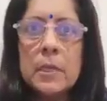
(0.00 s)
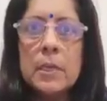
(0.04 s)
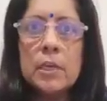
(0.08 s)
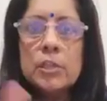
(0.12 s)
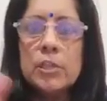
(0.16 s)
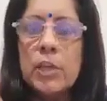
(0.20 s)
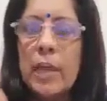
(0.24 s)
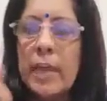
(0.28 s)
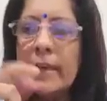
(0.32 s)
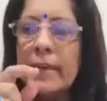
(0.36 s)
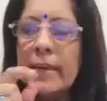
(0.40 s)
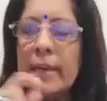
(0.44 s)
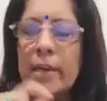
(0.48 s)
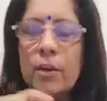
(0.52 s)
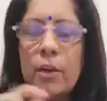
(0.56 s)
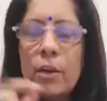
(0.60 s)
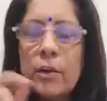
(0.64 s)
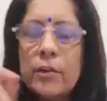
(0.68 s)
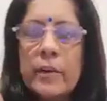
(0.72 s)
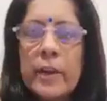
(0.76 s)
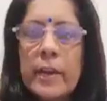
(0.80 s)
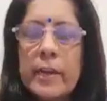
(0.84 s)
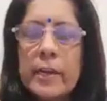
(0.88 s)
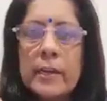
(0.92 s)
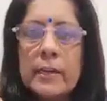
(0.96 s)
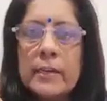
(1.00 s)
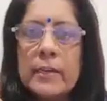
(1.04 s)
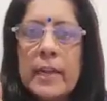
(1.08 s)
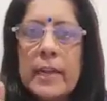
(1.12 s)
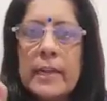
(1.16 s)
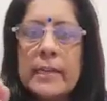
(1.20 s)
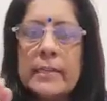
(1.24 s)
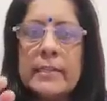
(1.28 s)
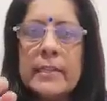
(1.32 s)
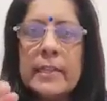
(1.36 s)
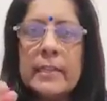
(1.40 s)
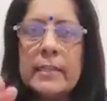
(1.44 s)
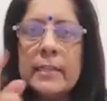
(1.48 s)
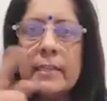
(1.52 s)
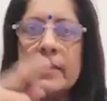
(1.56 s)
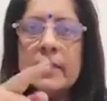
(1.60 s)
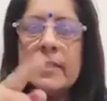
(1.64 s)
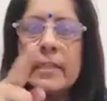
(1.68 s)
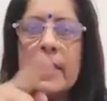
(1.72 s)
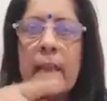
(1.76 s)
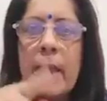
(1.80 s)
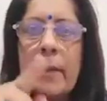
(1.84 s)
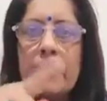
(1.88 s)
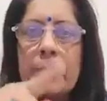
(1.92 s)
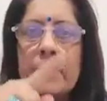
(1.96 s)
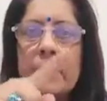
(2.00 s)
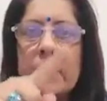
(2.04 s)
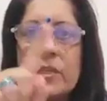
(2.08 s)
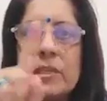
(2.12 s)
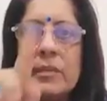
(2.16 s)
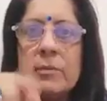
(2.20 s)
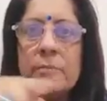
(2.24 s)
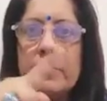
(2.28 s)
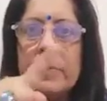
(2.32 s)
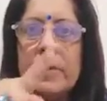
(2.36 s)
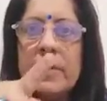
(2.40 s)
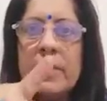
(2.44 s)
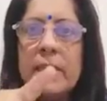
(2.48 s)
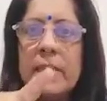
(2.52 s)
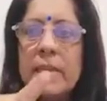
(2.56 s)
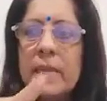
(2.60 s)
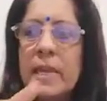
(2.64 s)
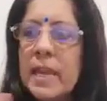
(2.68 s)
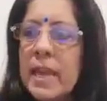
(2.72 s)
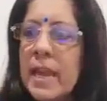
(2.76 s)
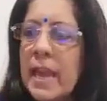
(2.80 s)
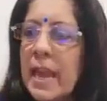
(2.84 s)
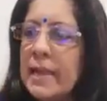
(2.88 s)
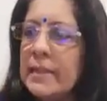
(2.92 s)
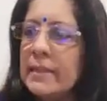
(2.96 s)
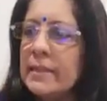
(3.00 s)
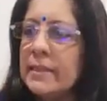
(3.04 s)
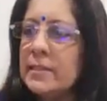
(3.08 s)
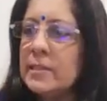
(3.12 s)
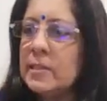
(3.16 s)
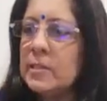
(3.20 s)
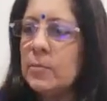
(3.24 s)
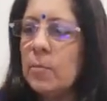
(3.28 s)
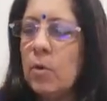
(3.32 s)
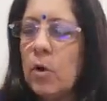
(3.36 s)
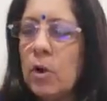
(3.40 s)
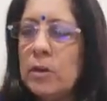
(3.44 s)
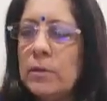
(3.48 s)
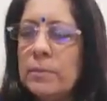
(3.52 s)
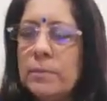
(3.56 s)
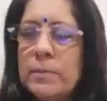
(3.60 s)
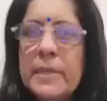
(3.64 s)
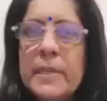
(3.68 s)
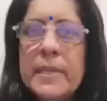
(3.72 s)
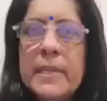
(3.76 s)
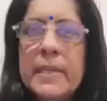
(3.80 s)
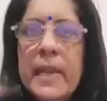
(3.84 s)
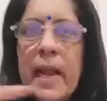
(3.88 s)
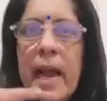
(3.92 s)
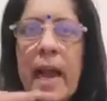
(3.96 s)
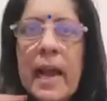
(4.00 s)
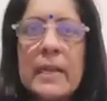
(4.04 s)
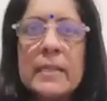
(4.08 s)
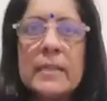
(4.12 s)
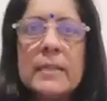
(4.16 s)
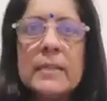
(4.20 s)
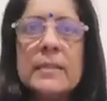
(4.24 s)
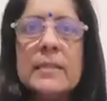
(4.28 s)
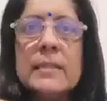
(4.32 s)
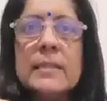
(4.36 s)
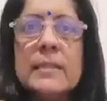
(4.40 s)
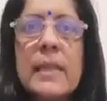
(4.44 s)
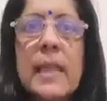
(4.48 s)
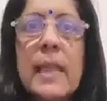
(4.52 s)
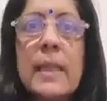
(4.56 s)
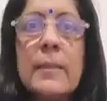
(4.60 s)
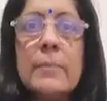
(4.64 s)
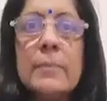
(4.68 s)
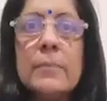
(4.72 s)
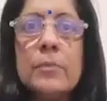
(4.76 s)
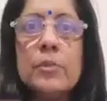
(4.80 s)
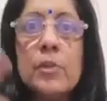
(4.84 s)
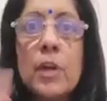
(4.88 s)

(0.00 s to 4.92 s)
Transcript: So I cannot recognize that this capital B and this small b are the same.